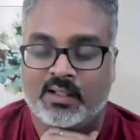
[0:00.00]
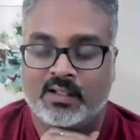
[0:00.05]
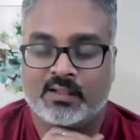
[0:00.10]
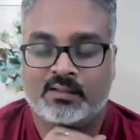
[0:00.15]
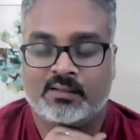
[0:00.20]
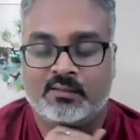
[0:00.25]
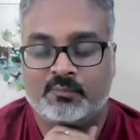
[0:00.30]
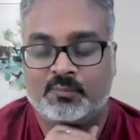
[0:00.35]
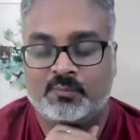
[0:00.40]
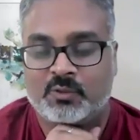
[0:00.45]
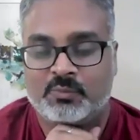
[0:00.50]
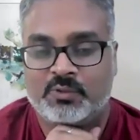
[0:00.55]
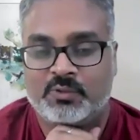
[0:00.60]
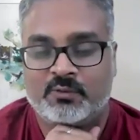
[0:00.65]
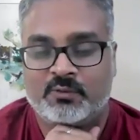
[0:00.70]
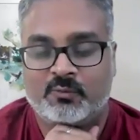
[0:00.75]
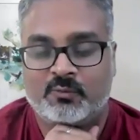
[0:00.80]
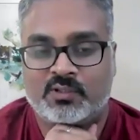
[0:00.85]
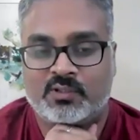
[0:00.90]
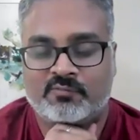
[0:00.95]
I think
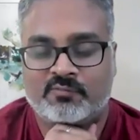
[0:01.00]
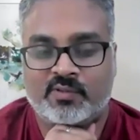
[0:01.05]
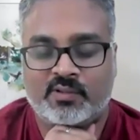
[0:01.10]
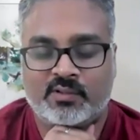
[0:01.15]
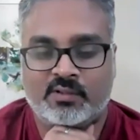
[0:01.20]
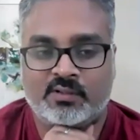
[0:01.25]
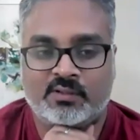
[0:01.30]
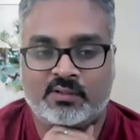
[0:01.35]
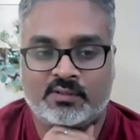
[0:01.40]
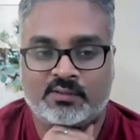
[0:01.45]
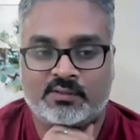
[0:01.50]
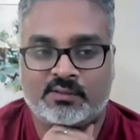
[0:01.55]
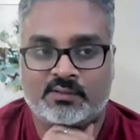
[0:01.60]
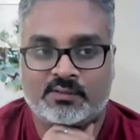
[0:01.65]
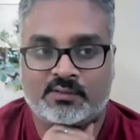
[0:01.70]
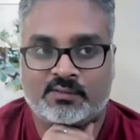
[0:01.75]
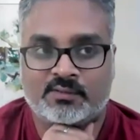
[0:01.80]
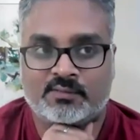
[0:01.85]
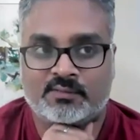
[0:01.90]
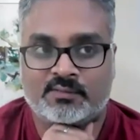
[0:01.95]
probably one of the
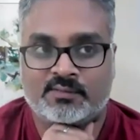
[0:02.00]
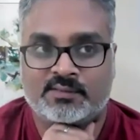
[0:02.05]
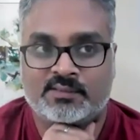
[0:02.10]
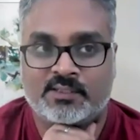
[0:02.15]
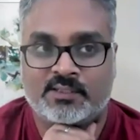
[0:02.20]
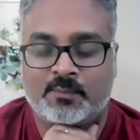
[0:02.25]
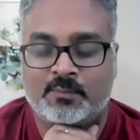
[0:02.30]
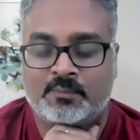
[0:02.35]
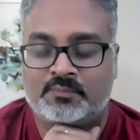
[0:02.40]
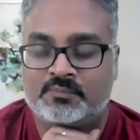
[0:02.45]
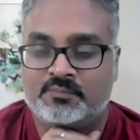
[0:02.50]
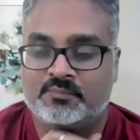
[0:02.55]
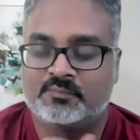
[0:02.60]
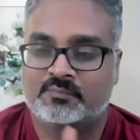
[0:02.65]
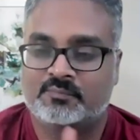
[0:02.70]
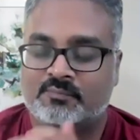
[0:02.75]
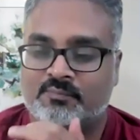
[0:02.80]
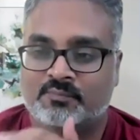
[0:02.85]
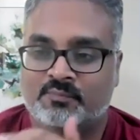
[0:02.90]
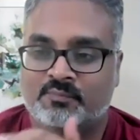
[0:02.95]
uh, sub
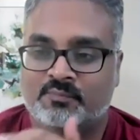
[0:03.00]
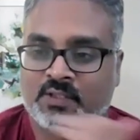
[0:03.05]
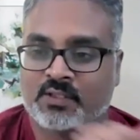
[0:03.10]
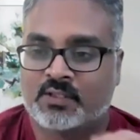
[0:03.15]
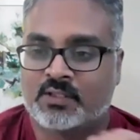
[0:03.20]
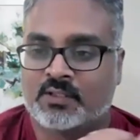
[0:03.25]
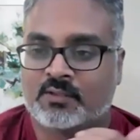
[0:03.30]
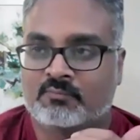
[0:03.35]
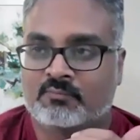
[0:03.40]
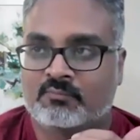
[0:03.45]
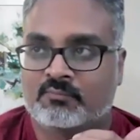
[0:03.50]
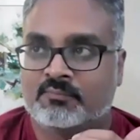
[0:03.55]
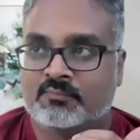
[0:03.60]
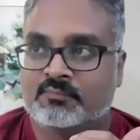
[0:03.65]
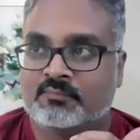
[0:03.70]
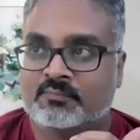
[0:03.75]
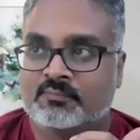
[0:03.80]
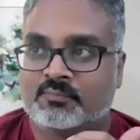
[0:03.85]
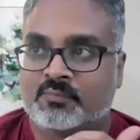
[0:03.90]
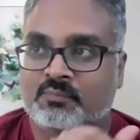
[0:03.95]
uh,
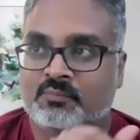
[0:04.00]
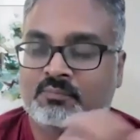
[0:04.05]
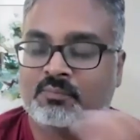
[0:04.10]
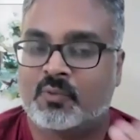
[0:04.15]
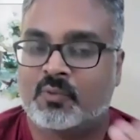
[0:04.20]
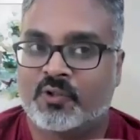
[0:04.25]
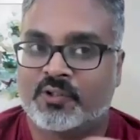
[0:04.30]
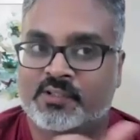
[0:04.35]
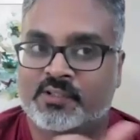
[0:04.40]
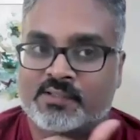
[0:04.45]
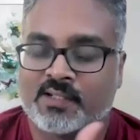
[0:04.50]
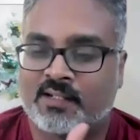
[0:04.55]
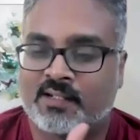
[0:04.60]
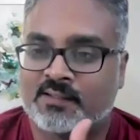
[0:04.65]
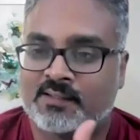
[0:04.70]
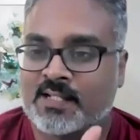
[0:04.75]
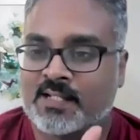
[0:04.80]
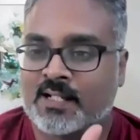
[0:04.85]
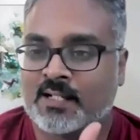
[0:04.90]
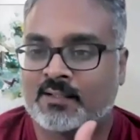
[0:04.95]
points
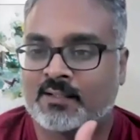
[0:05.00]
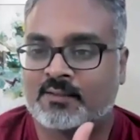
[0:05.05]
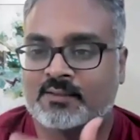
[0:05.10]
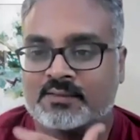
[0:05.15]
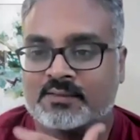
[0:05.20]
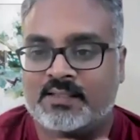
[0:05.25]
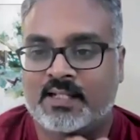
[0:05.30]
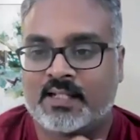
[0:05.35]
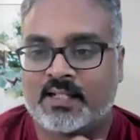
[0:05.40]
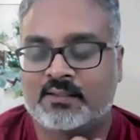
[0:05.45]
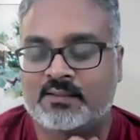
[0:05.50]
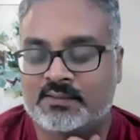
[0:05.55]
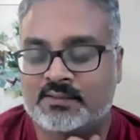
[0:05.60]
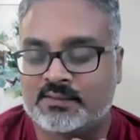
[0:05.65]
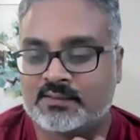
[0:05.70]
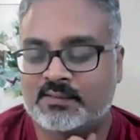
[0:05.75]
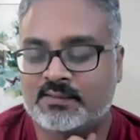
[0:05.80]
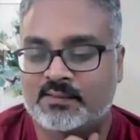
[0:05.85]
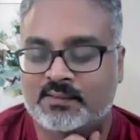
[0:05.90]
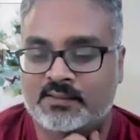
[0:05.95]
under that
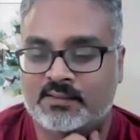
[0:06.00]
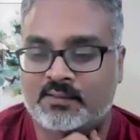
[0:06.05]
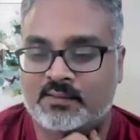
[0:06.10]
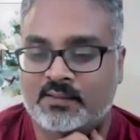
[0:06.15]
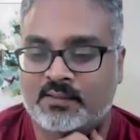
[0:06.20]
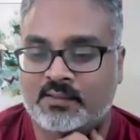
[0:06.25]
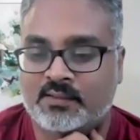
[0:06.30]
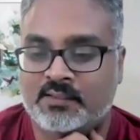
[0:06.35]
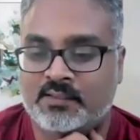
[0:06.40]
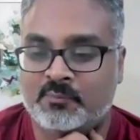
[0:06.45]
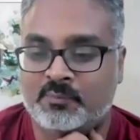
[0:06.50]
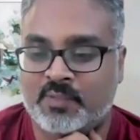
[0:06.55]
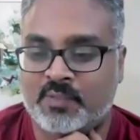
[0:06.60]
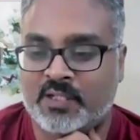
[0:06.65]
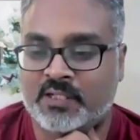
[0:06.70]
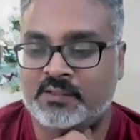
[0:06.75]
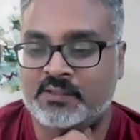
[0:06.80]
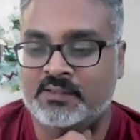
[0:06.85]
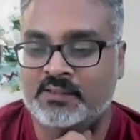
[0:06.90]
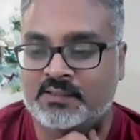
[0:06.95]
challenge is uh,
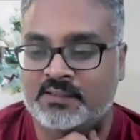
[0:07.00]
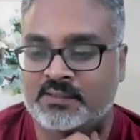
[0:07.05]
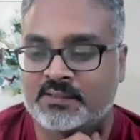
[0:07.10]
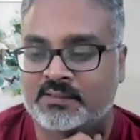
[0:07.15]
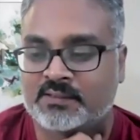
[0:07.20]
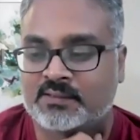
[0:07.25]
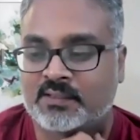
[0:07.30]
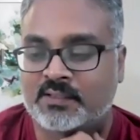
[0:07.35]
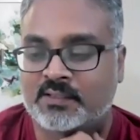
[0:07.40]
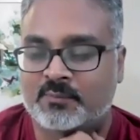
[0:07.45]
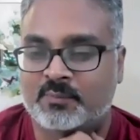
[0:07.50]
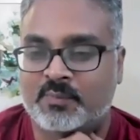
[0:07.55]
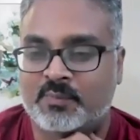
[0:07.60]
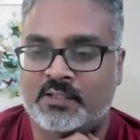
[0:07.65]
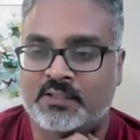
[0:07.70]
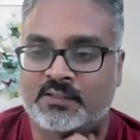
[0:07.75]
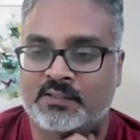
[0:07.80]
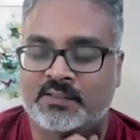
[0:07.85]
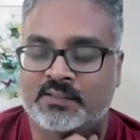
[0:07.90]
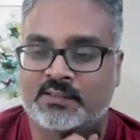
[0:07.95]
dependencies, right?
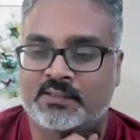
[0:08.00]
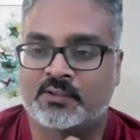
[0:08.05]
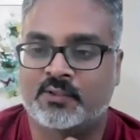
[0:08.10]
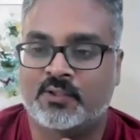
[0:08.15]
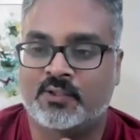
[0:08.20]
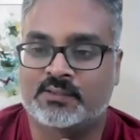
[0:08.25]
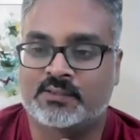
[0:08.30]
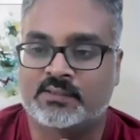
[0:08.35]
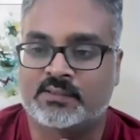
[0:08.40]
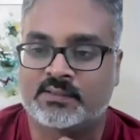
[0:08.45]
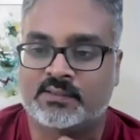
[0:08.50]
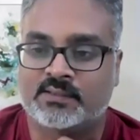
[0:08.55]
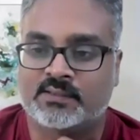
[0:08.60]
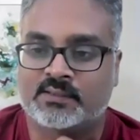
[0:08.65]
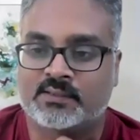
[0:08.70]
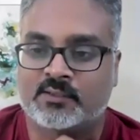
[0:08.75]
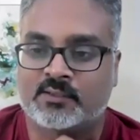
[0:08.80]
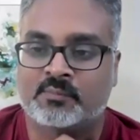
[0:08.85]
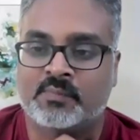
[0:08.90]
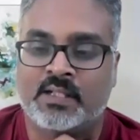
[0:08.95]
Dependencies ah. across the
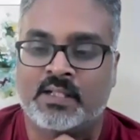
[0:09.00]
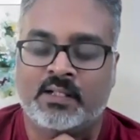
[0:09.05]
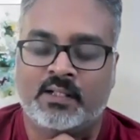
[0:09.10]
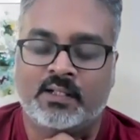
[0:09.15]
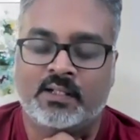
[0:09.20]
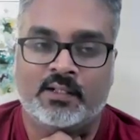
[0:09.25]
system.